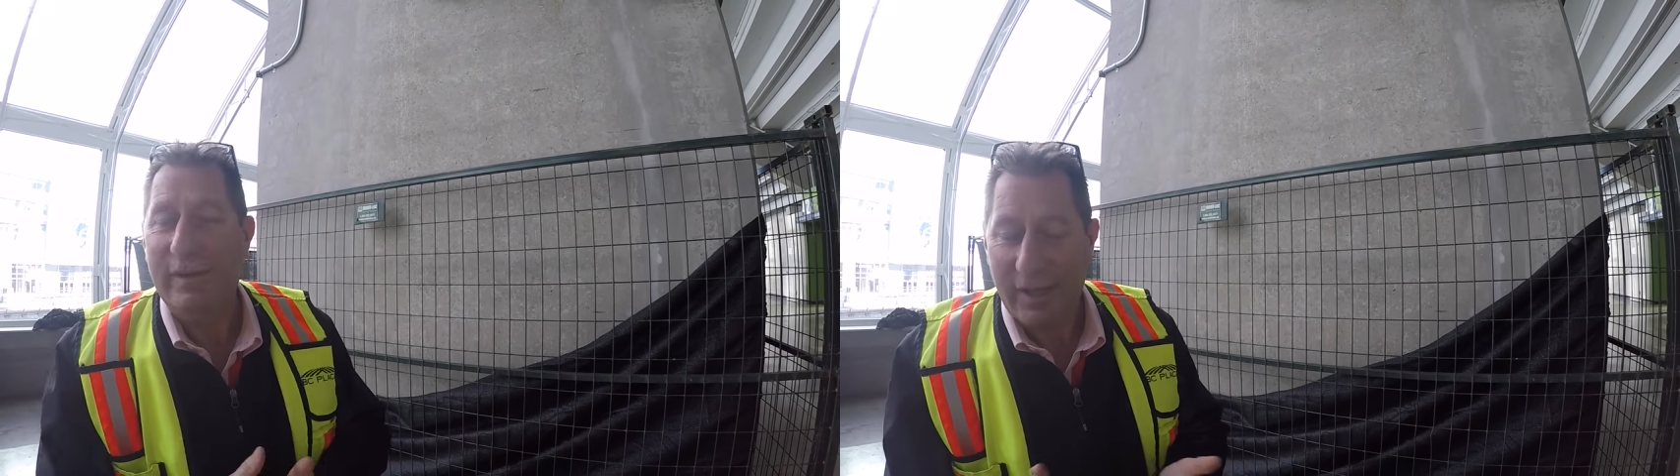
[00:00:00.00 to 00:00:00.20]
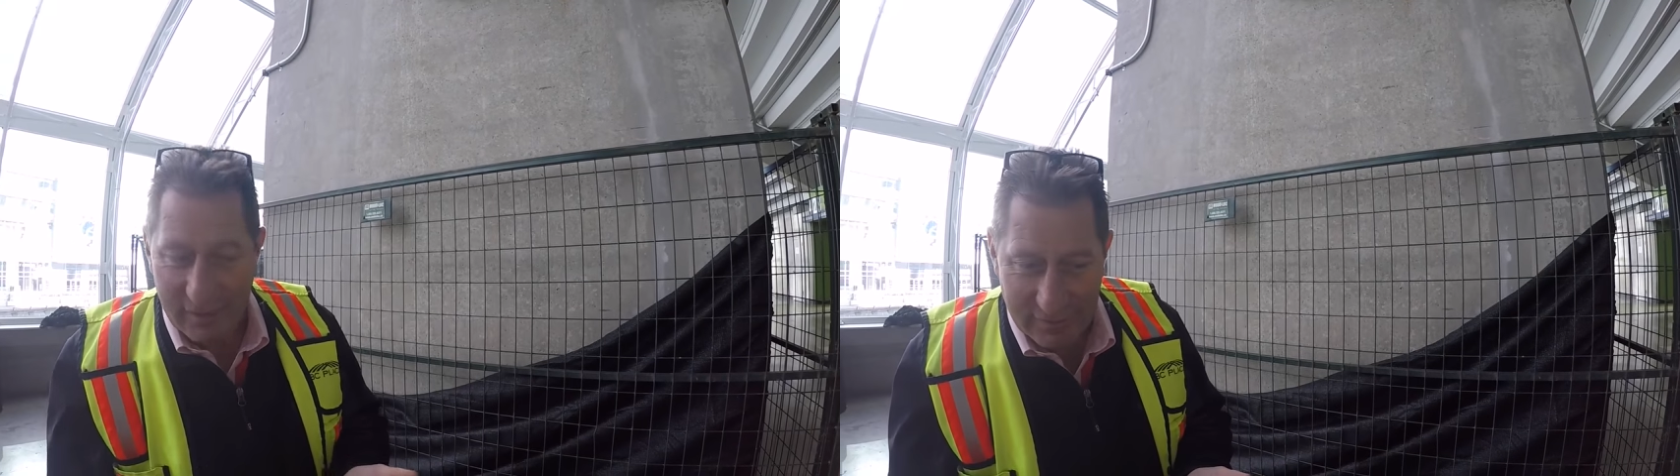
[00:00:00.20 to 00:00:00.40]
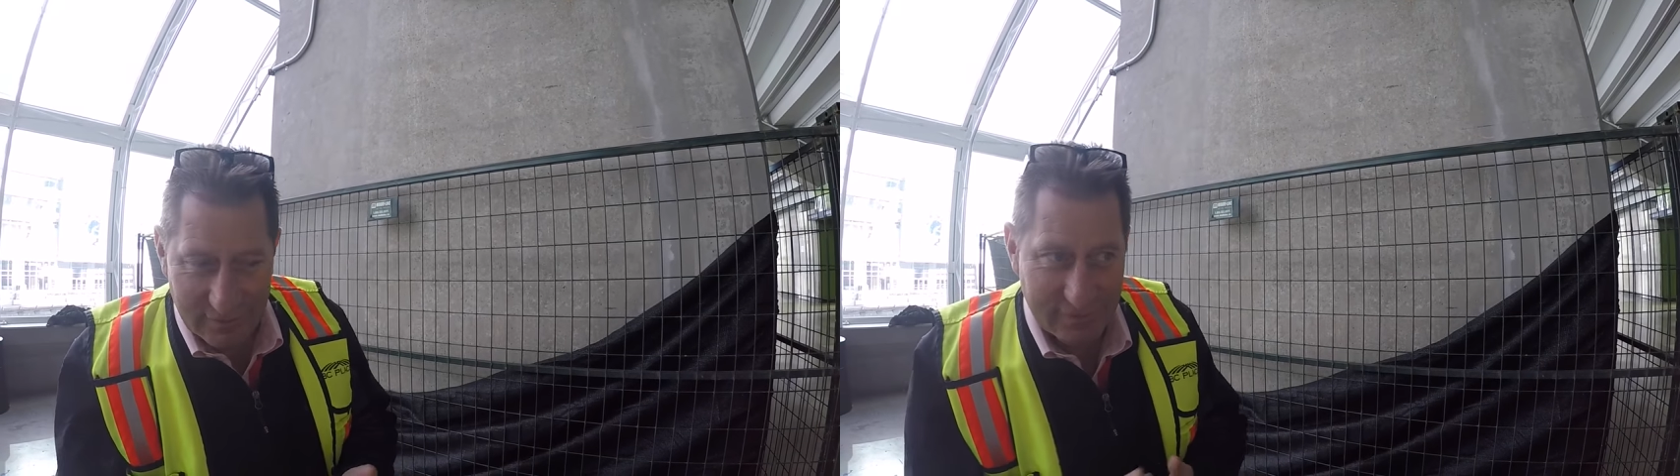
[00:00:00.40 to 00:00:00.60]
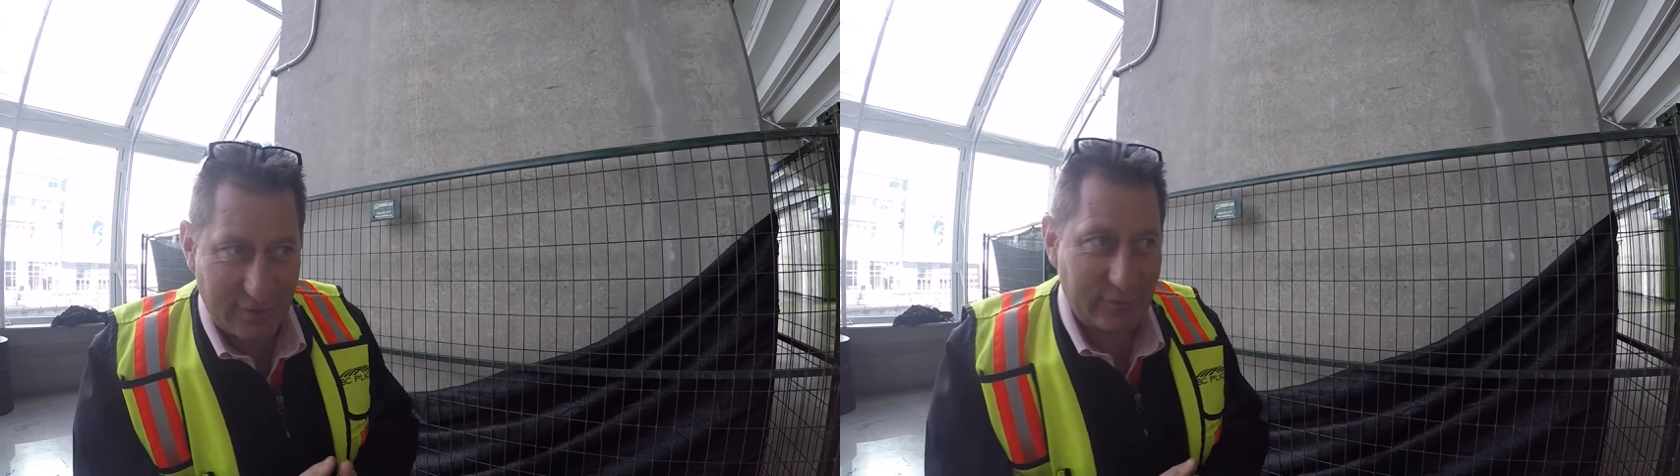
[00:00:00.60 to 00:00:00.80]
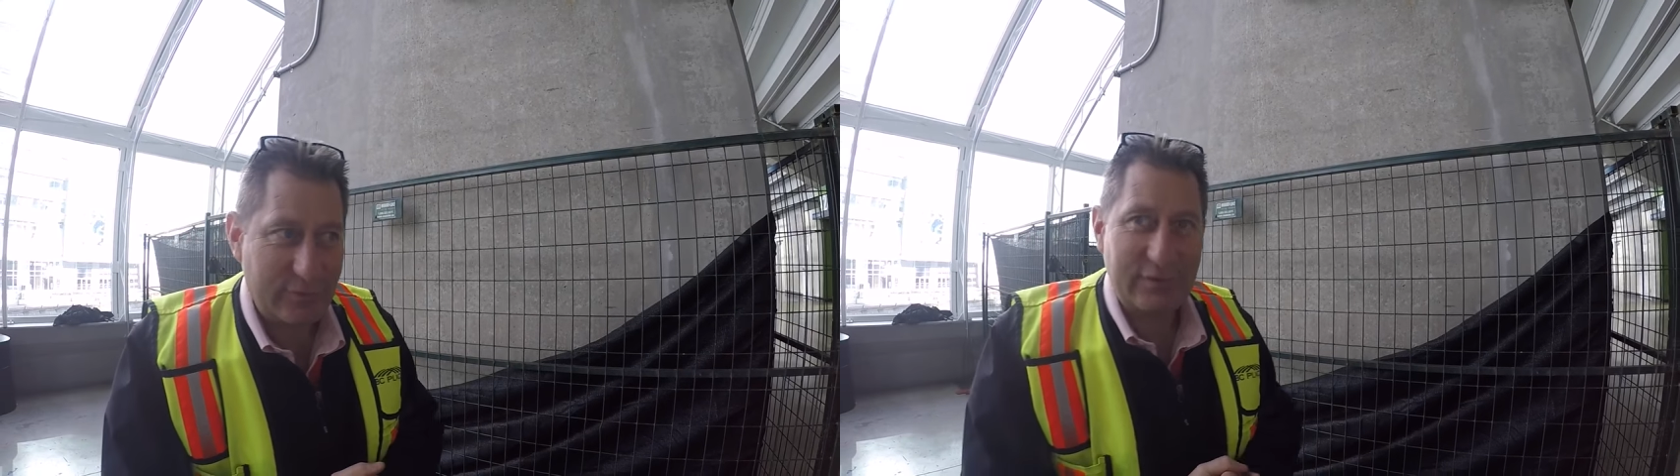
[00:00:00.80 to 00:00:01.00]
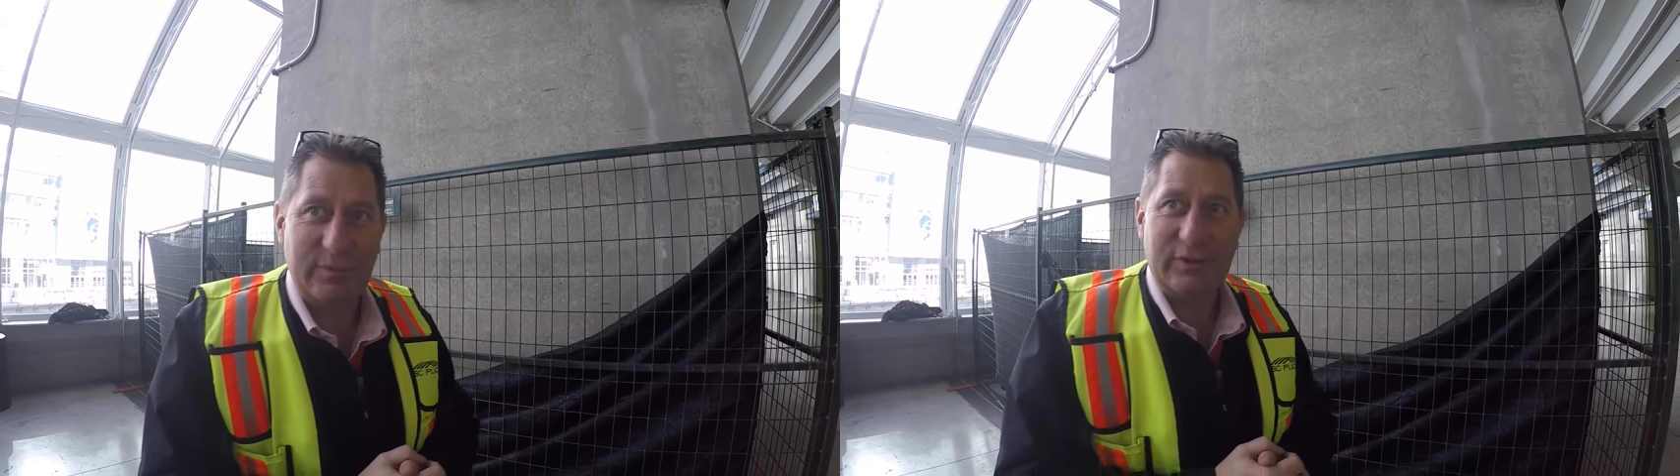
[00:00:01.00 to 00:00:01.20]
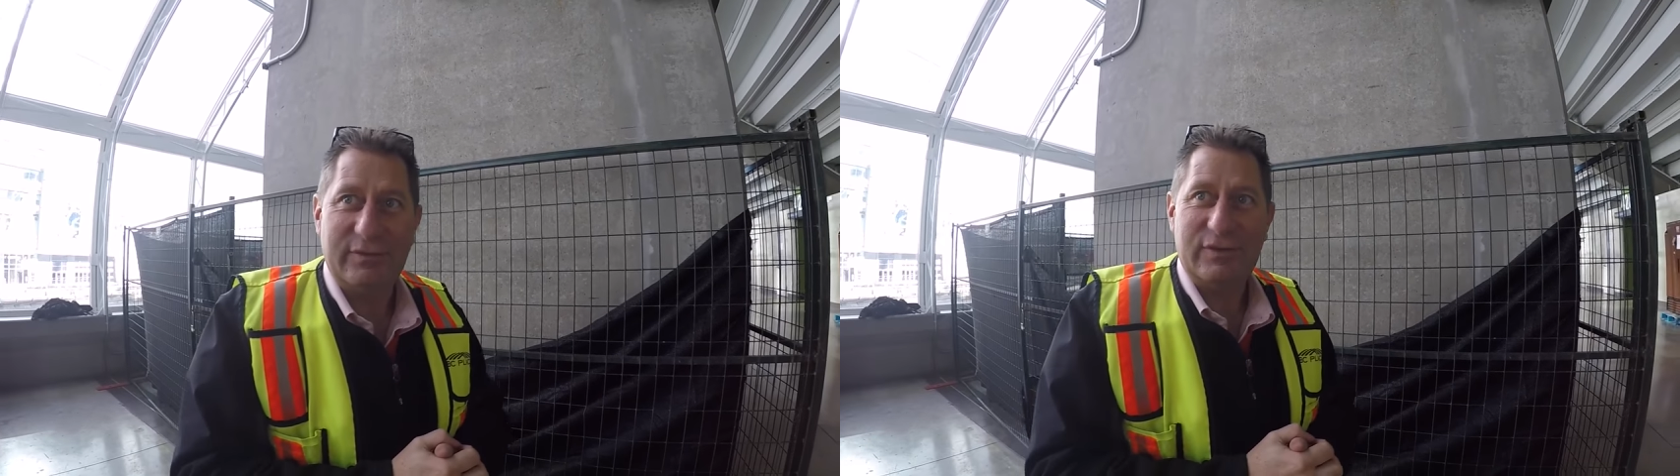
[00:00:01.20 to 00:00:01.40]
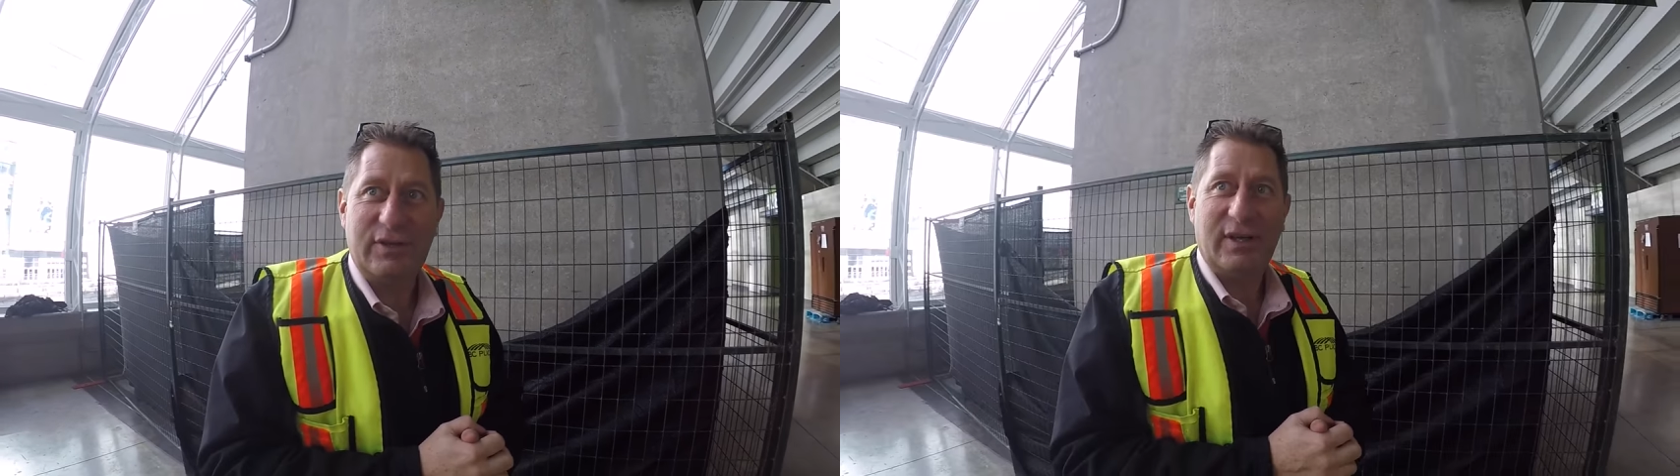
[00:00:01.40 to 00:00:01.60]
That in itself was a bit
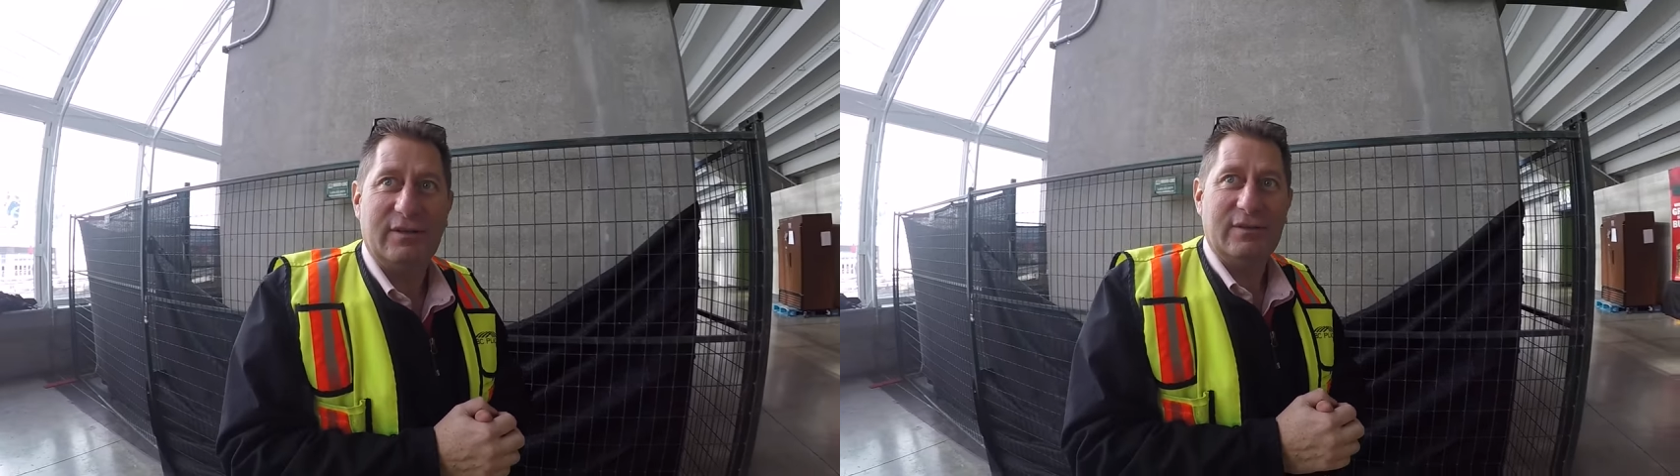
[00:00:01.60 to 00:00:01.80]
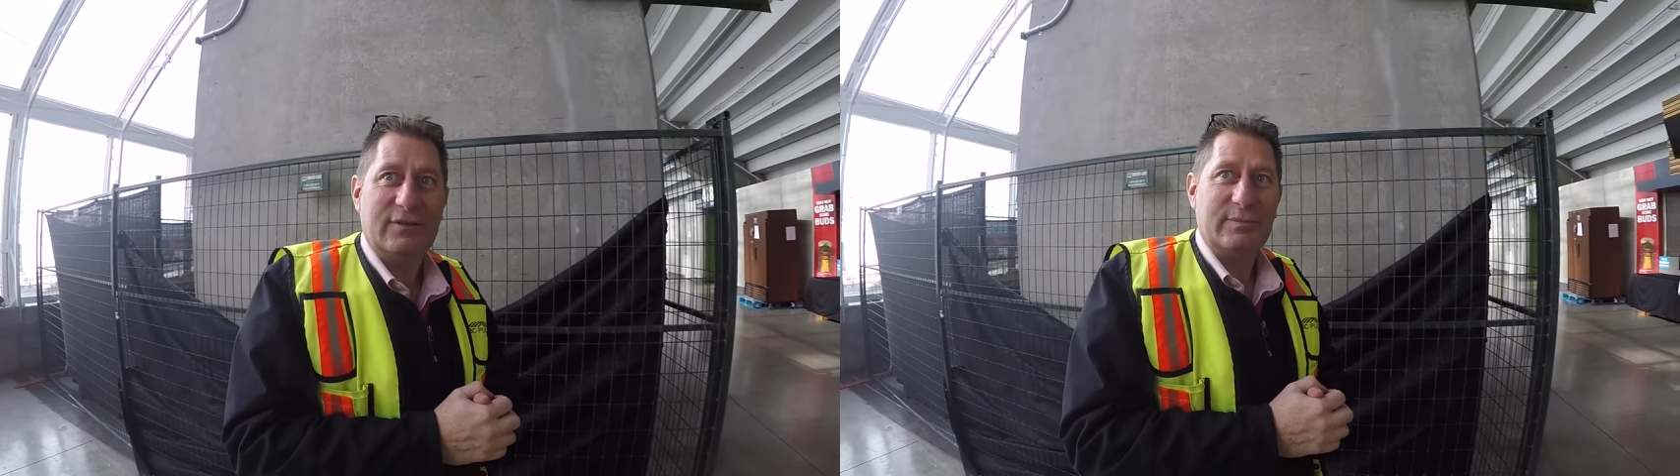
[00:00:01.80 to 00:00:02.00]
of a challenge.